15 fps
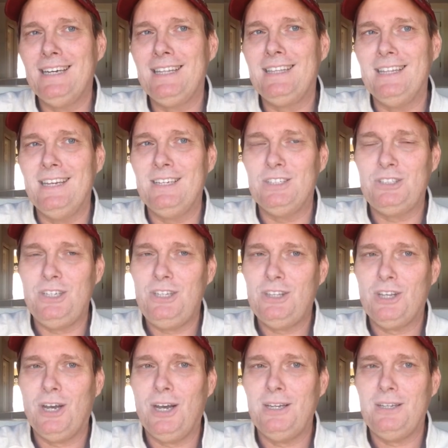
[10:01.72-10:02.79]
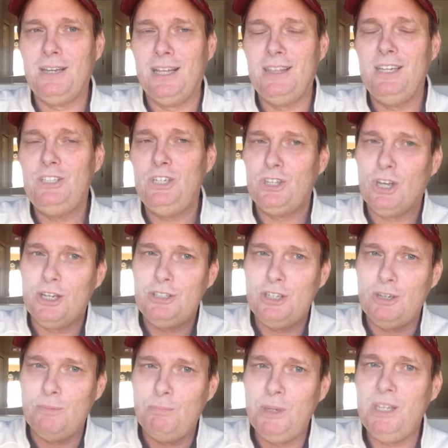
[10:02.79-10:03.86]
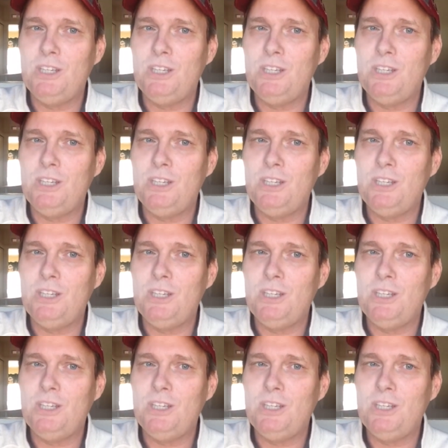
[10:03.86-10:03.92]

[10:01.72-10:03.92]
I think, is she thought she could be